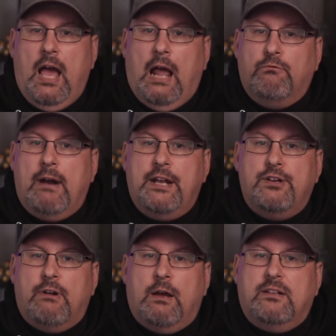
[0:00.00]
and
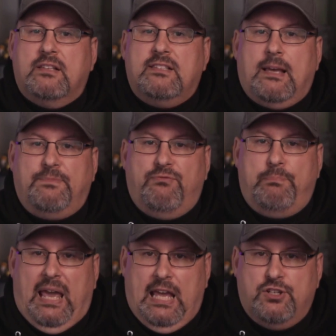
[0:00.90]
render out a
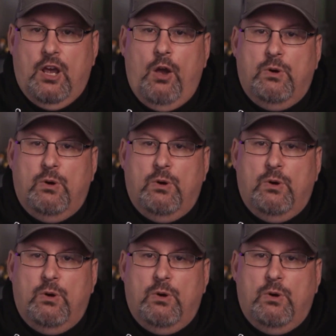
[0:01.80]
deceptive page